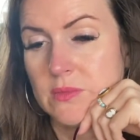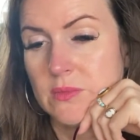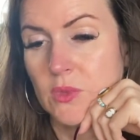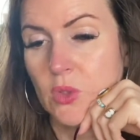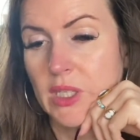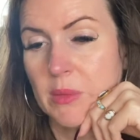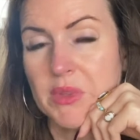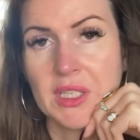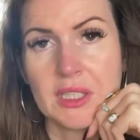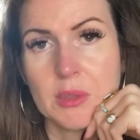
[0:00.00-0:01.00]
not keep
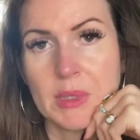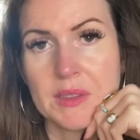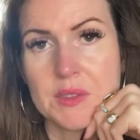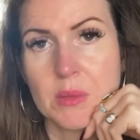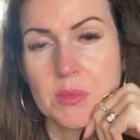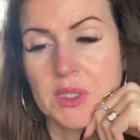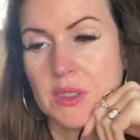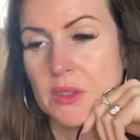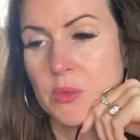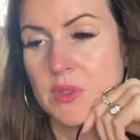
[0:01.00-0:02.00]
thinking about something
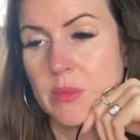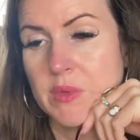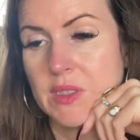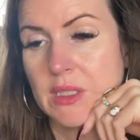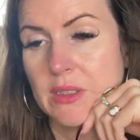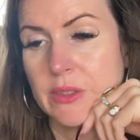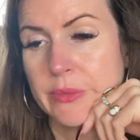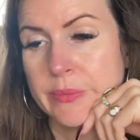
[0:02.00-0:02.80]
that was upsetting you.